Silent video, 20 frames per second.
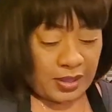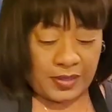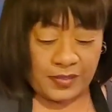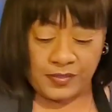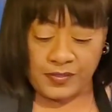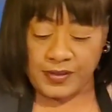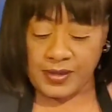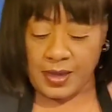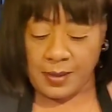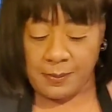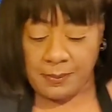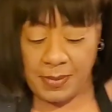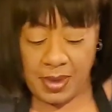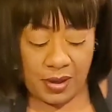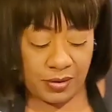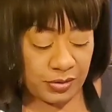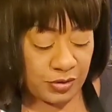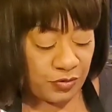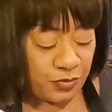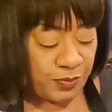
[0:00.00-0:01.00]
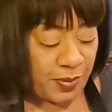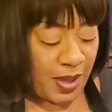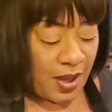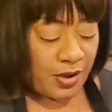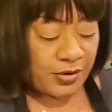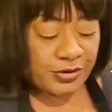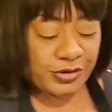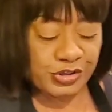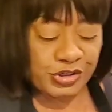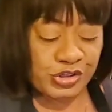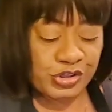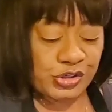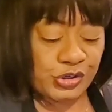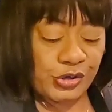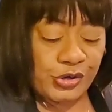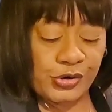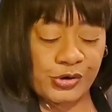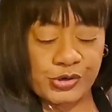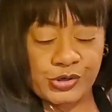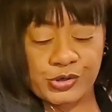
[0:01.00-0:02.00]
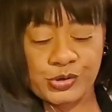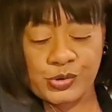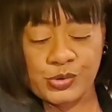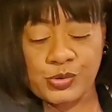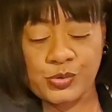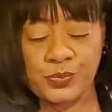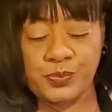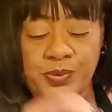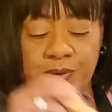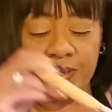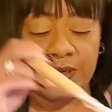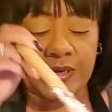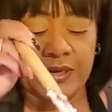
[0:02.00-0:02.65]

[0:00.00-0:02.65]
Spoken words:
The amount of powdered sugar you put